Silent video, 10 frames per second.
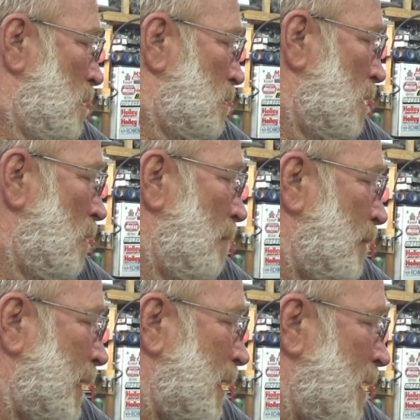So I'm
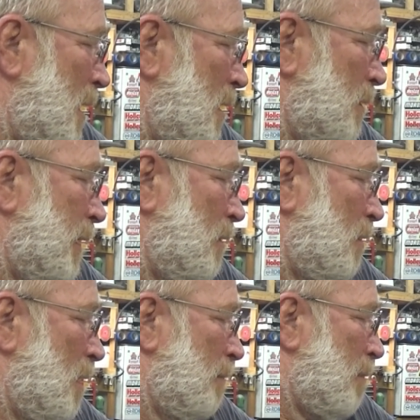thinking a little
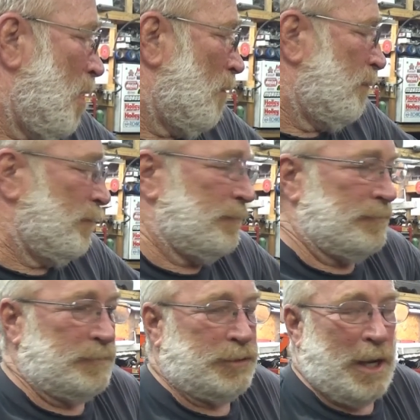needle,
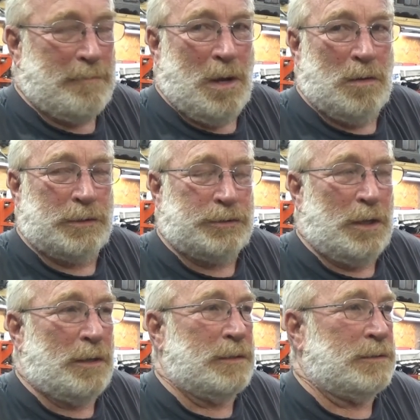check ball is
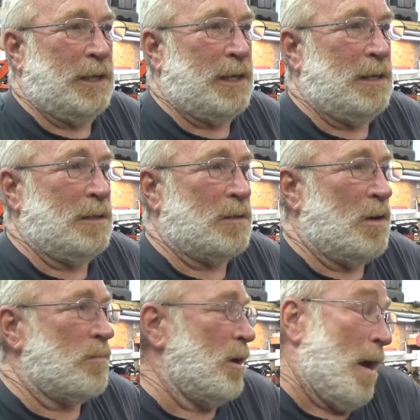sticking in the
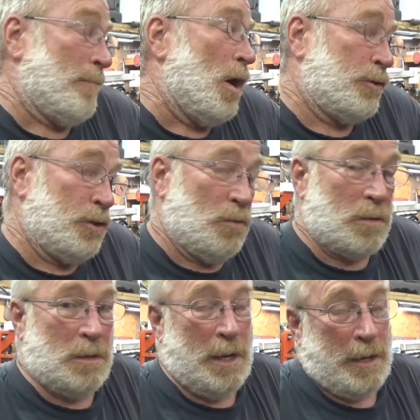carburetor. I'm not
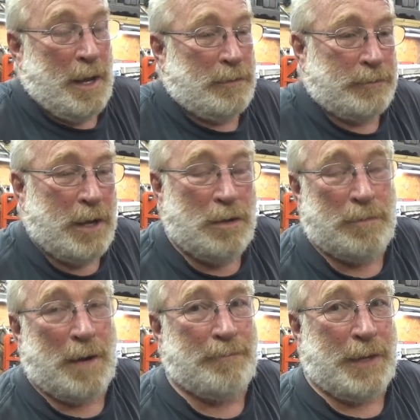sure. I don't know,
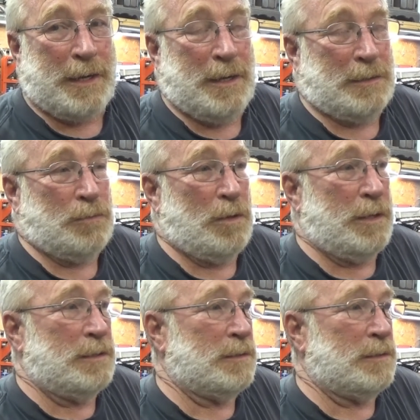but I'm thinking that's what it is.